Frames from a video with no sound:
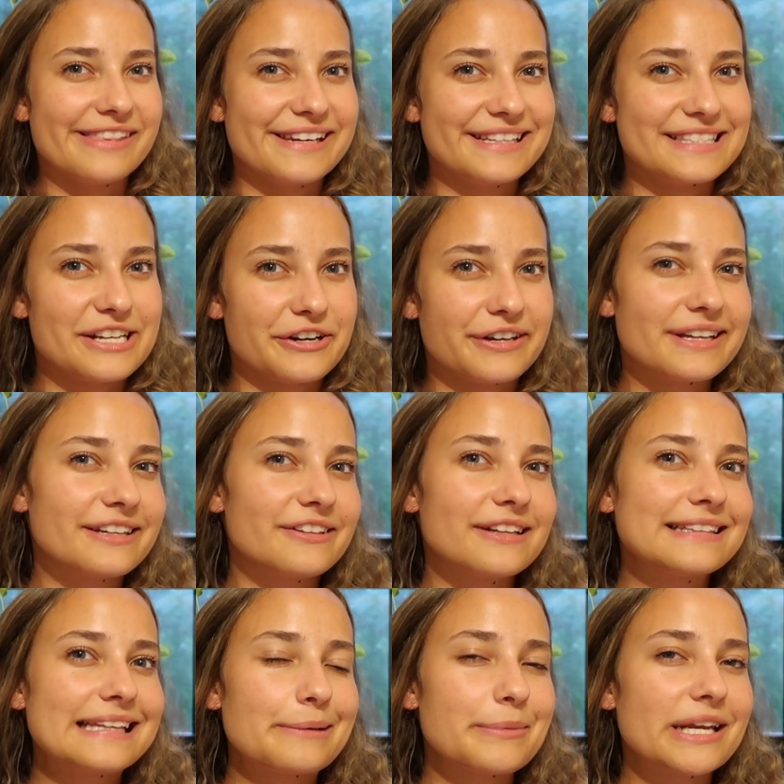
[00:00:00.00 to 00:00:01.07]
that it's on Kindle
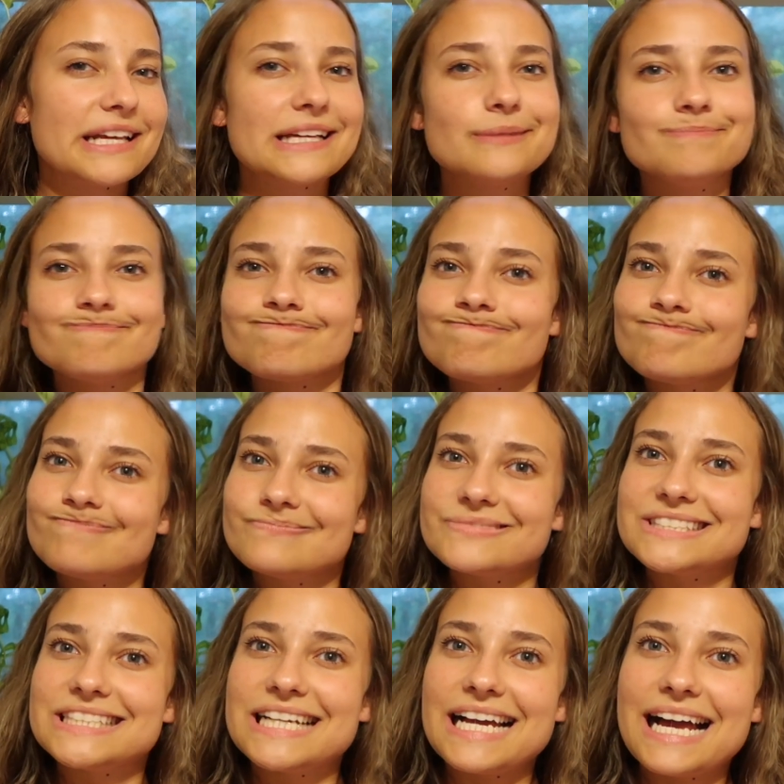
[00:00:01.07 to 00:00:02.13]
Unlimited?
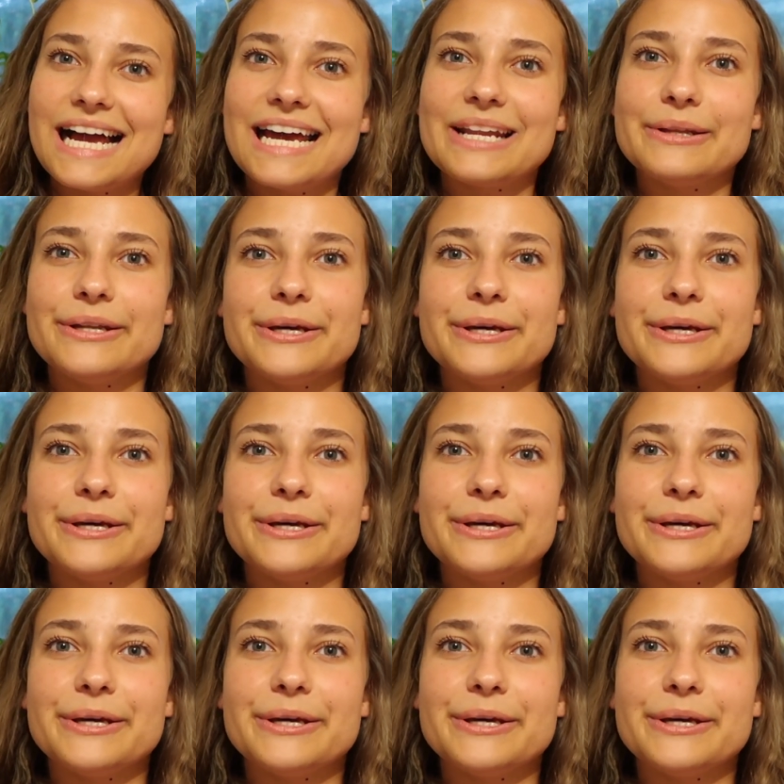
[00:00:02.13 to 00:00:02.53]
I don't